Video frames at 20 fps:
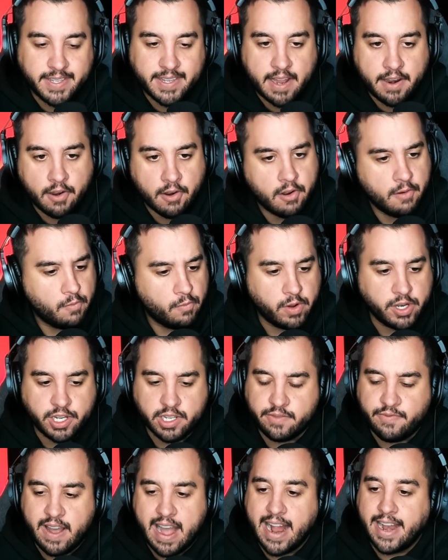center, which
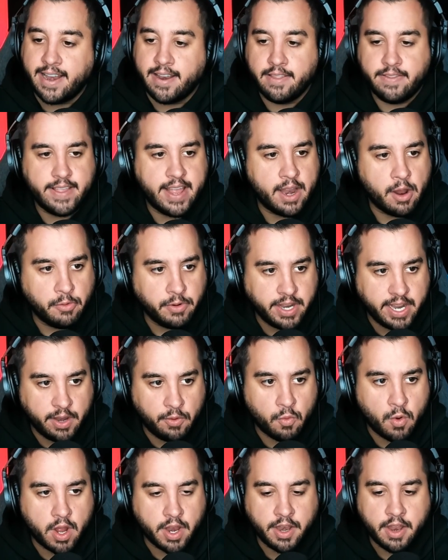is fine. They don't need
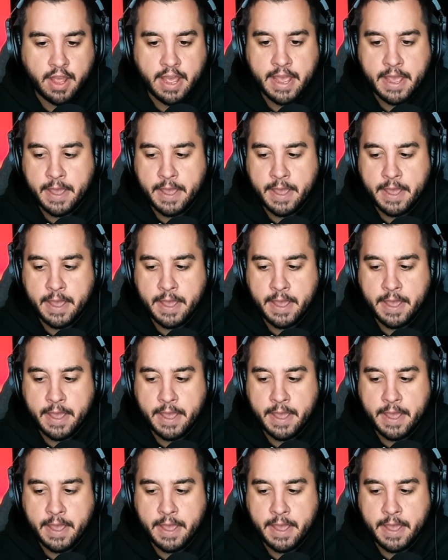one.